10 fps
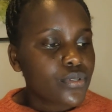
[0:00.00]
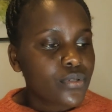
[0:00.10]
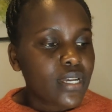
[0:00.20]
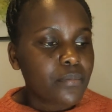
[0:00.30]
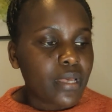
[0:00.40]

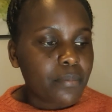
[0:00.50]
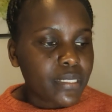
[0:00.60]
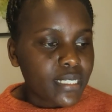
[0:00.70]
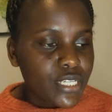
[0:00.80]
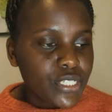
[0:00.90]
look at my
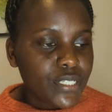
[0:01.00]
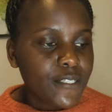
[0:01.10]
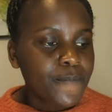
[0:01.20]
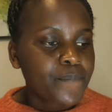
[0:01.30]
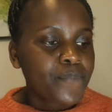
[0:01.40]

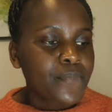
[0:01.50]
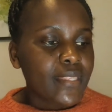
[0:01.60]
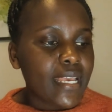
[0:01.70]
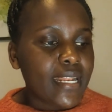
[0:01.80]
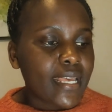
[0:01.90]
application,
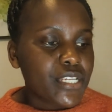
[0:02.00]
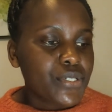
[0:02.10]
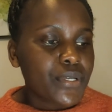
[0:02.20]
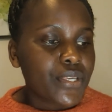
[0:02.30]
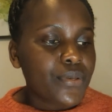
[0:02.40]
and I
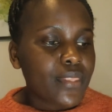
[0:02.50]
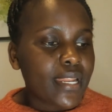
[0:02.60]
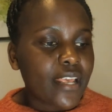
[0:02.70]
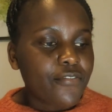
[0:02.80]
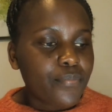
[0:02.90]
assure you that
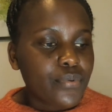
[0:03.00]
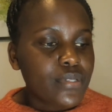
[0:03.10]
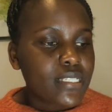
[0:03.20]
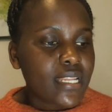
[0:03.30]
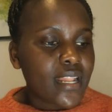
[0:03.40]
I have
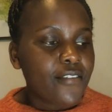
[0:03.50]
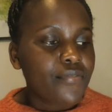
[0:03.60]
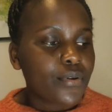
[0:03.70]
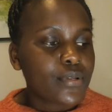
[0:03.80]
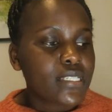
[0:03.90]
put
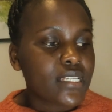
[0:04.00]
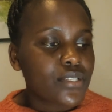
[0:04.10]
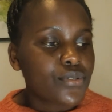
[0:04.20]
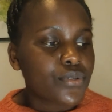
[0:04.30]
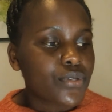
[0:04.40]
enough thought
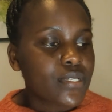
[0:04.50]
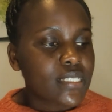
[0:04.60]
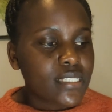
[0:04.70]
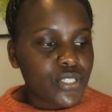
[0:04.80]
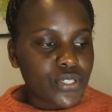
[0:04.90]
into your
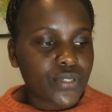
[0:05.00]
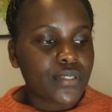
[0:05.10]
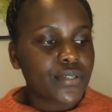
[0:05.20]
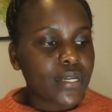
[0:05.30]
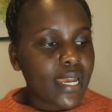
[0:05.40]

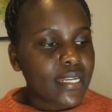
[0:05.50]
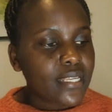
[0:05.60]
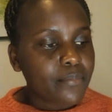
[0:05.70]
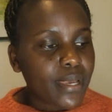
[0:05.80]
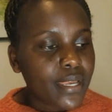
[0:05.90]
decision
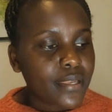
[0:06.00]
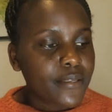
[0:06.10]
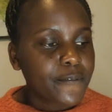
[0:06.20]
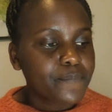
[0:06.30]
regarding my